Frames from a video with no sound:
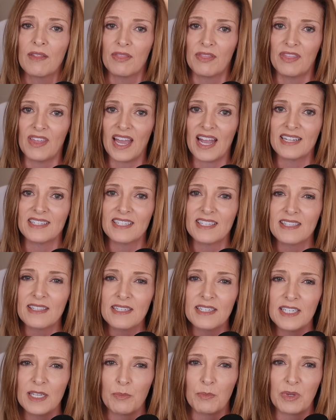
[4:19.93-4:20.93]
That's
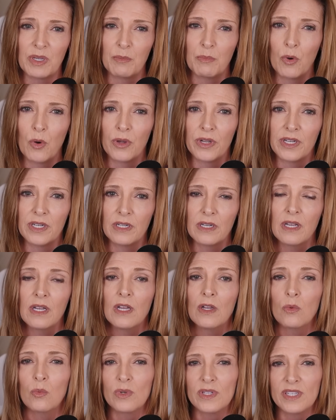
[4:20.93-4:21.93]
the tipping point
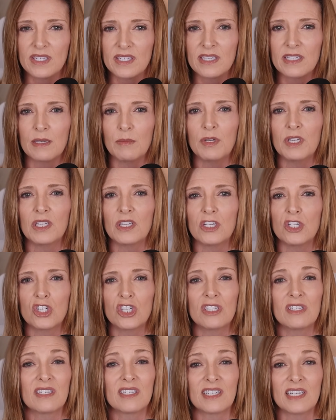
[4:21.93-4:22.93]
when
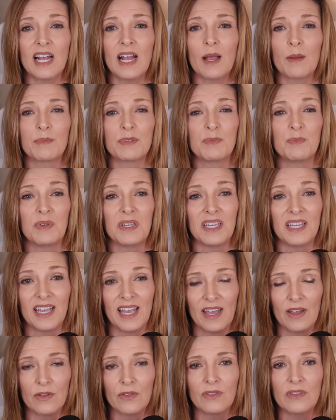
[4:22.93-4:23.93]
stimulation stops being
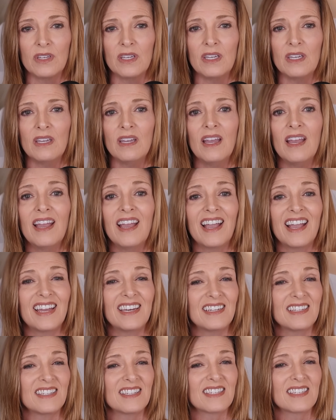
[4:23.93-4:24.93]
healthy
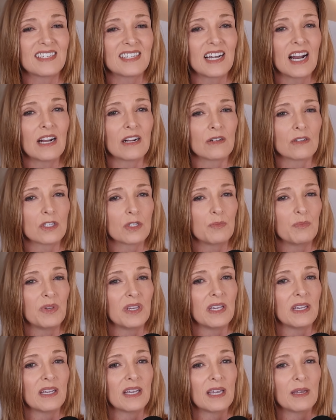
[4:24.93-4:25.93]
and it starts
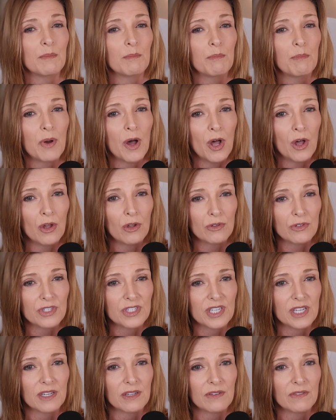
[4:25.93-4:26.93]
being
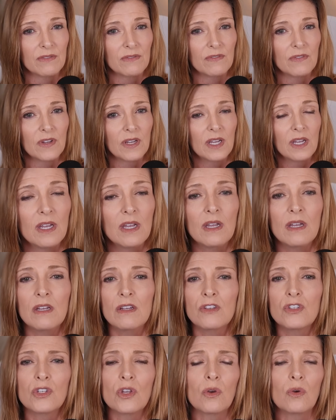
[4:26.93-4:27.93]
compulsive.
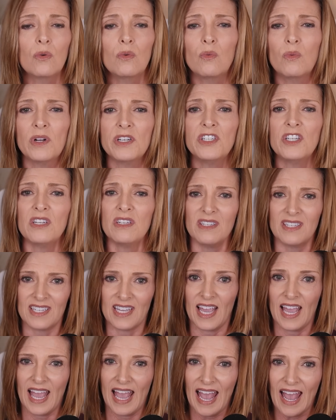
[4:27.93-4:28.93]
So, what
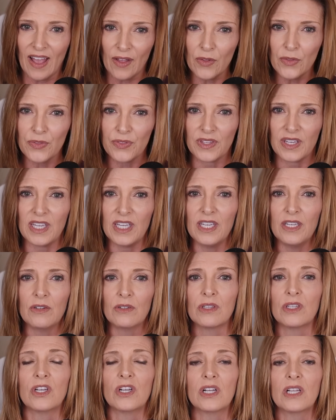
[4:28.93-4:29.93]
does healthy
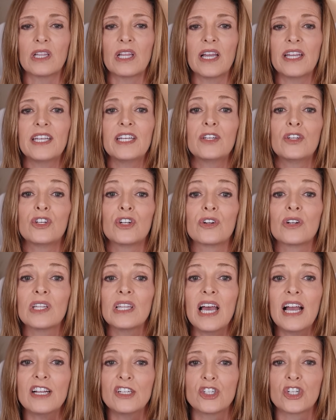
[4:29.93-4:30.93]
look like
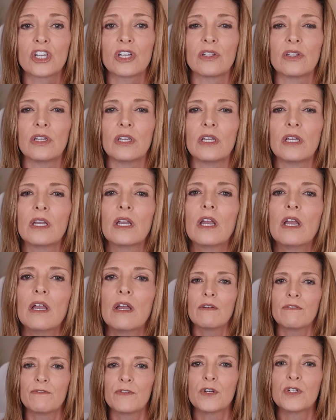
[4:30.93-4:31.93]
neurologically?
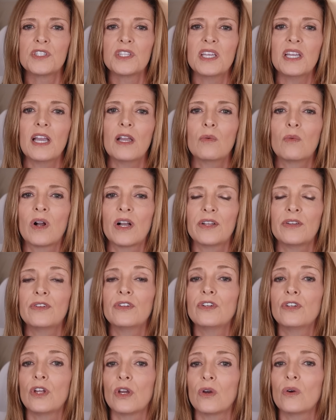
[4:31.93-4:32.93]
First thing I want you
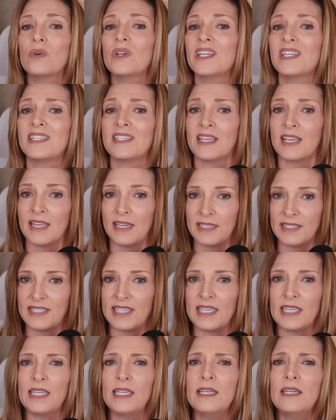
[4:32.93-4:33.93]
to know is
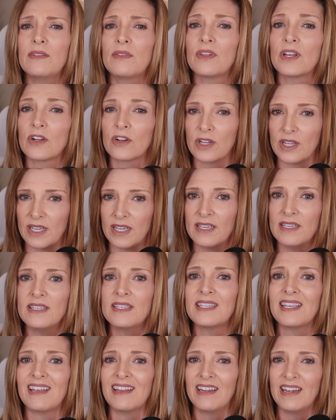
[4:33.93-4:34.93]
indeed there
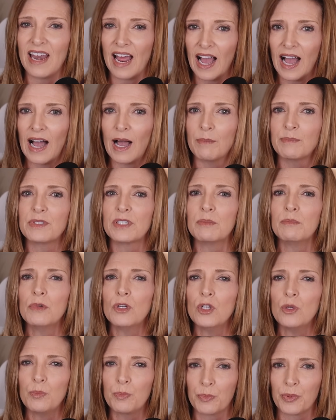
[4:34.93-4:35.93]
is an
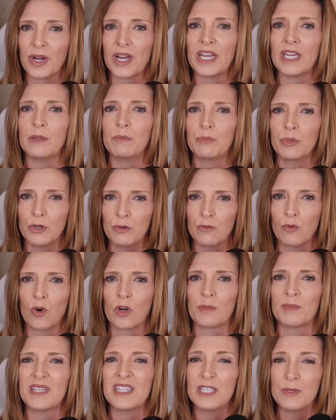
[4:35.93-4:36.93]
optimal brain
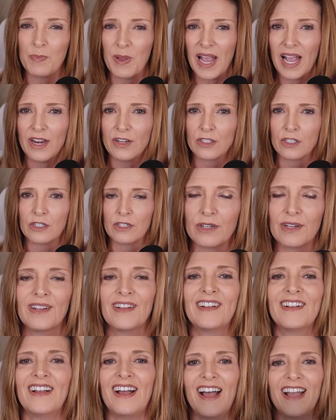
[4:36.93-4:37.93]
performance pattern.
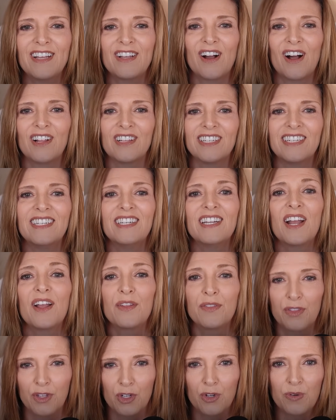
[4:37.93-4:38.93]
I call it
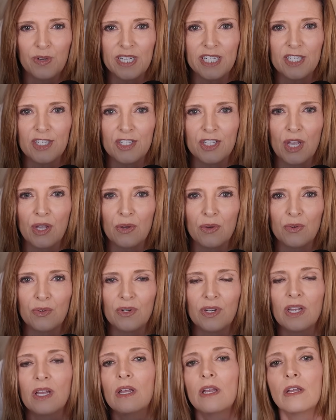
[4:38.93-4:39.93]
the green
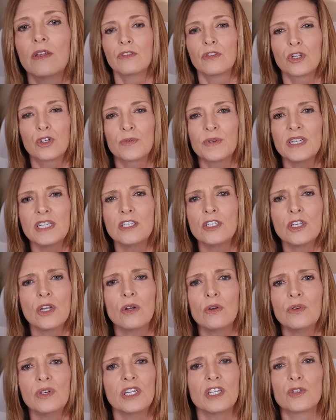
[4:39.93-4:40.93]
zone. The green
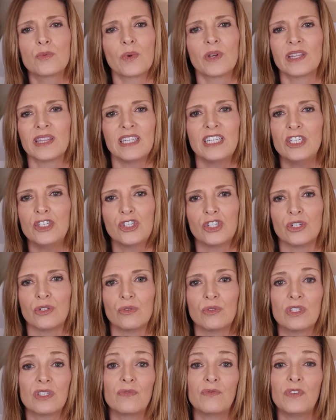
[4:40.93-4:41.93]
zone is what leads
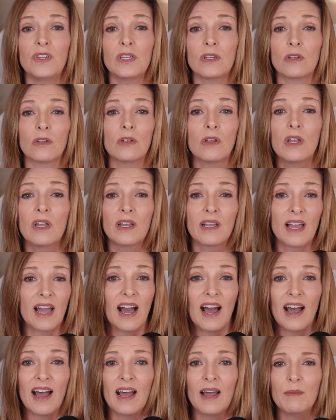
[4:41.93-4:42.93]
you to feel
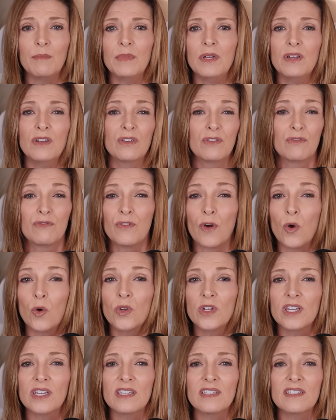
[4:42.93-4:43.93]
calm,
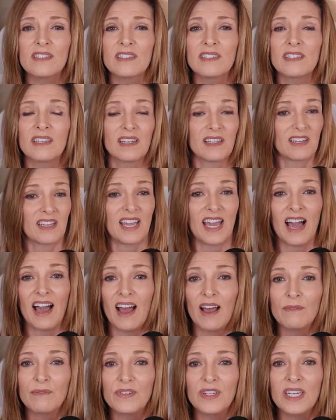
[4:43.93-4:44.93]
focused,
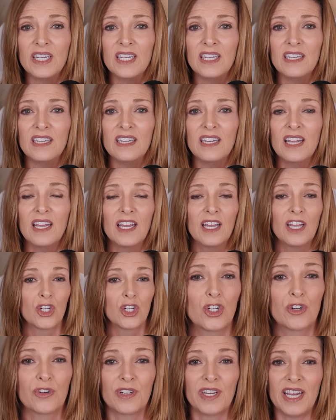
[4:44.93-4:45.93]
confident,
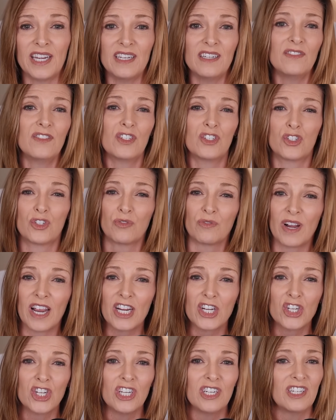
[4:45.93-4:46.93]
creating the
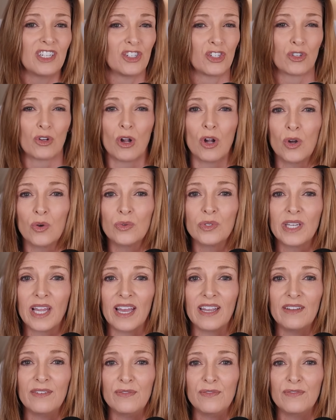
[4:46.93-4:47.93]
direction in your own
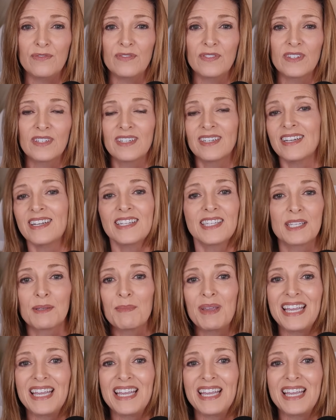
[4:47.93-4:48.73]
life. It's